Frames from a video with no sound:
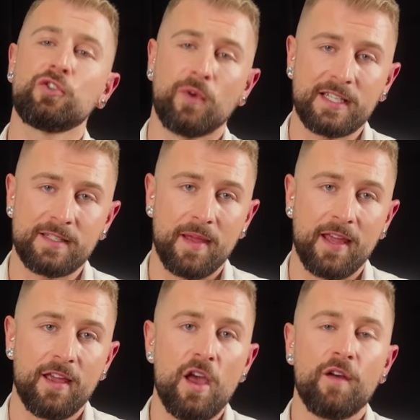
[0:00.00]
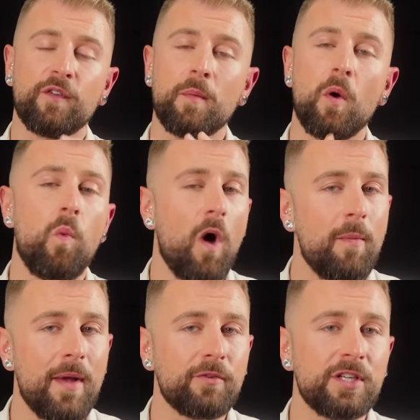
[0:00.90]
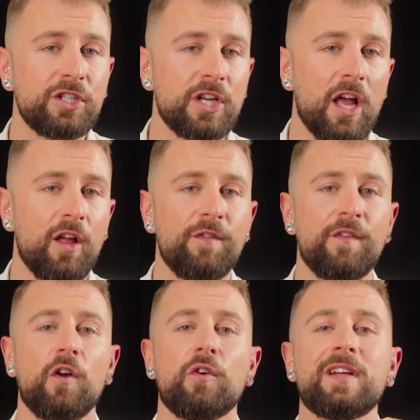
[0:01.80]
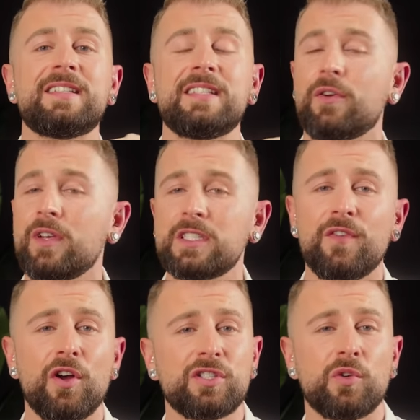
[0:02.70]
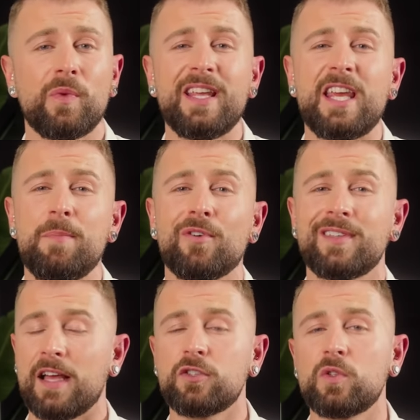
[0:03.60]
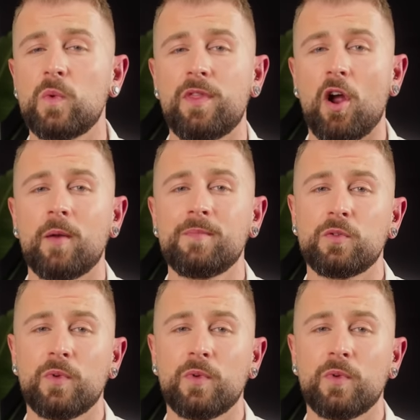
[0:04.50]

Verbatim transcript: Trust me, from a wall mounted shelf or a series of hooks to really keep your essentials with arm's